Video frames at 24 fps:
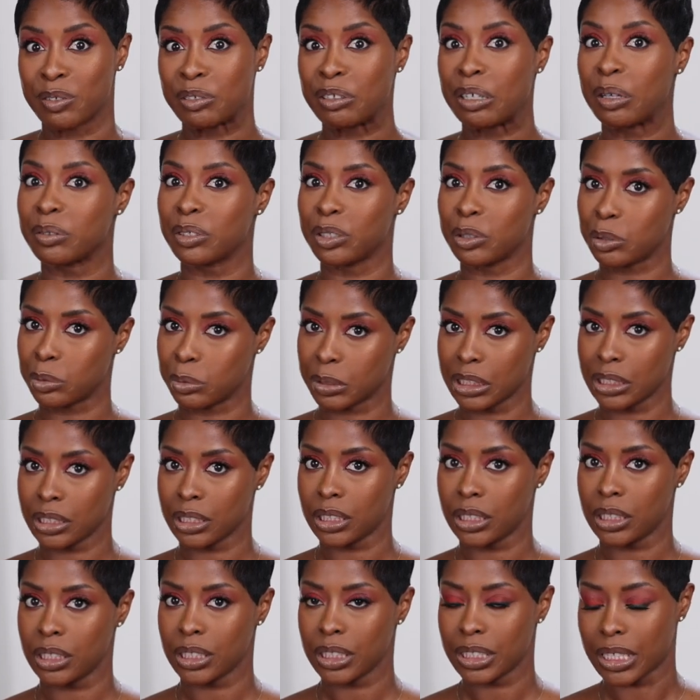So that was a little
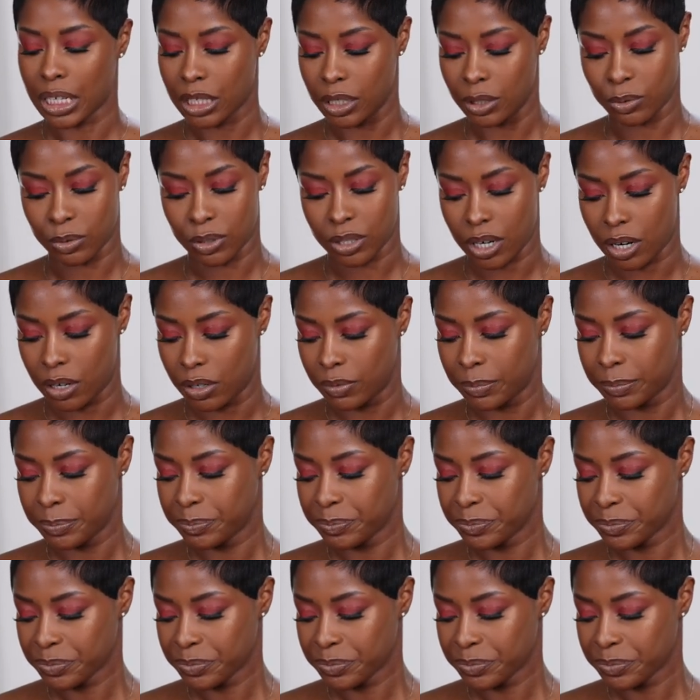risky because I couldn't return them.